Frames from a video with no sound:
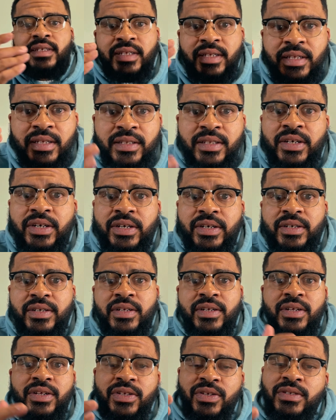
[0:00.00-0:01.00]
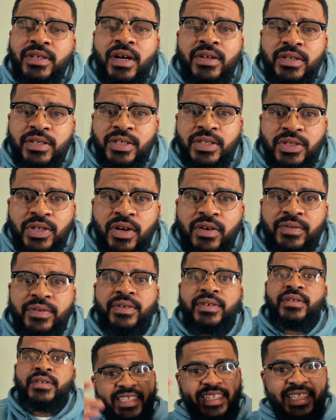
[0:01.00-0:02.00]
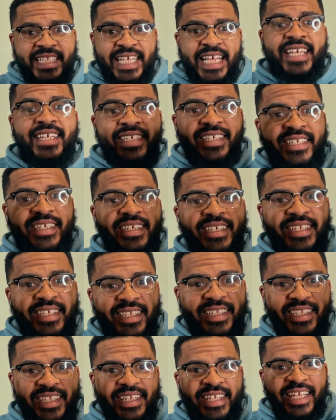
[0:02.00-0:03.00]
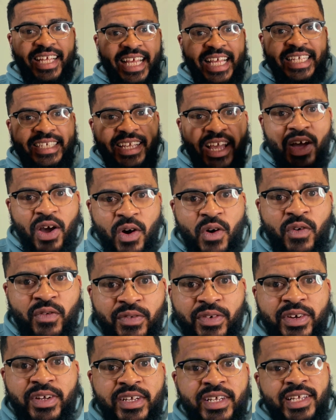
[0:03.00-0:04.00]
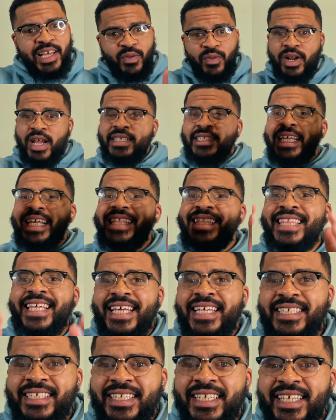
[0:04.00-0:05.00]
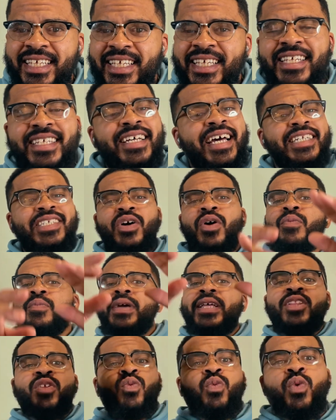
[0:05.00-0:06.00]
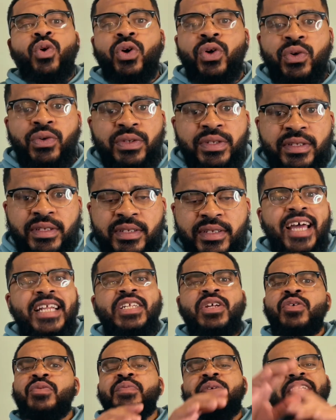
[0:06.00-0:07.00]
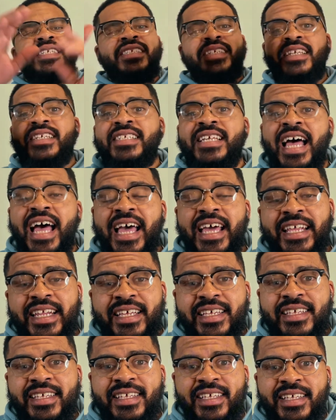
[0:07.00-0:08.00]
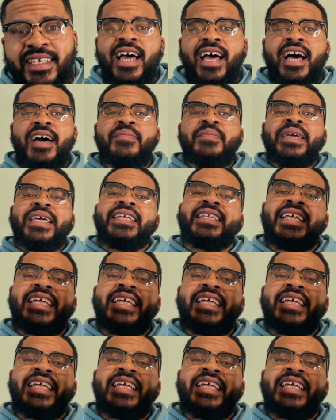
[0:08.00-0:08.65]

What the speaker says: Look, you know this is over. This is over. And when I say this, I don't mean the world. I don't mean society. I mean